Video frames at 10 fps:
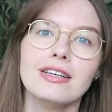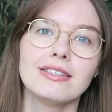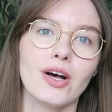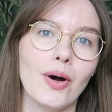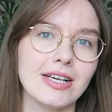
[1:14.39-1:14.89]

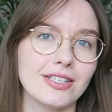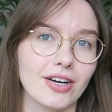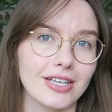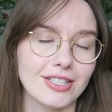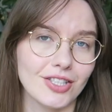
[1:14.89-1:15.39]
So I
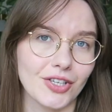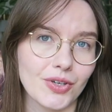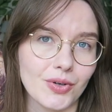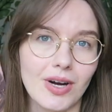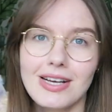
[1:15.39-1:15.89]
started
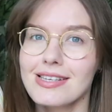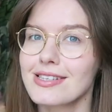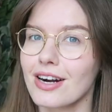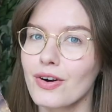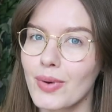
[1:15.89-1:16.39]
to
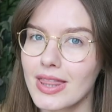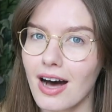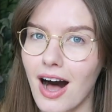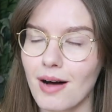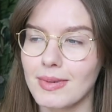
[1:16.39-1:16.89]
start with The
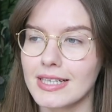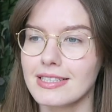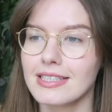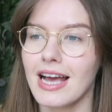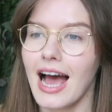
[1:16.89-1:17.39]

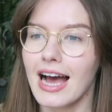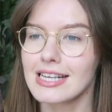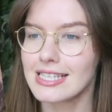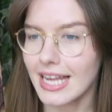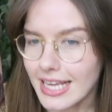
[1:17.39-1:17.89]
Hobbit
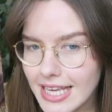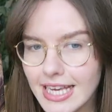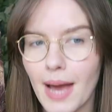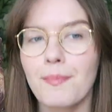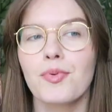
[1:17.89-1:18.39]
as like
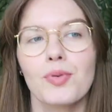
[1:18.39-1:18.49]
a